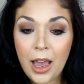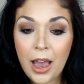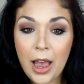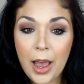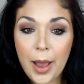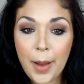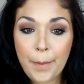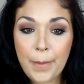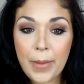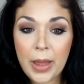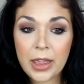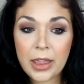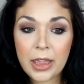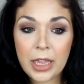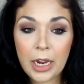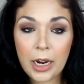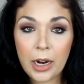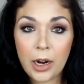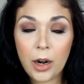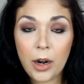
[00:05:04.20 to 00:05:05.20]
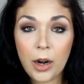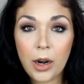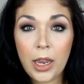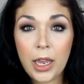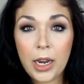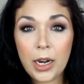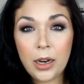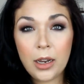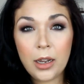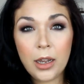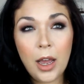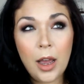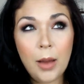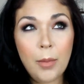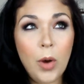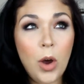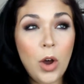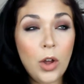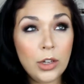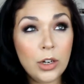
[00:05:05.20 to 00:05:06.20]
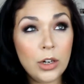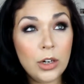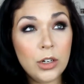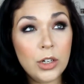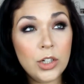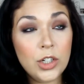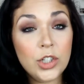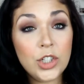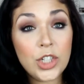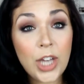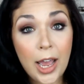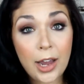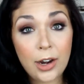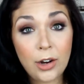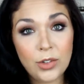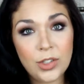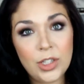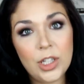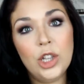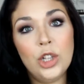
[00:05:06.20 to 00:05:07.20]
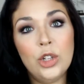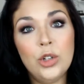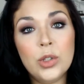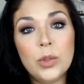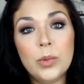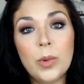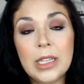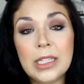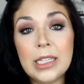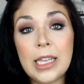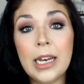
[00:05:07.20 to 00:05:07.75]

um, their um, all their shadows, the loose ones,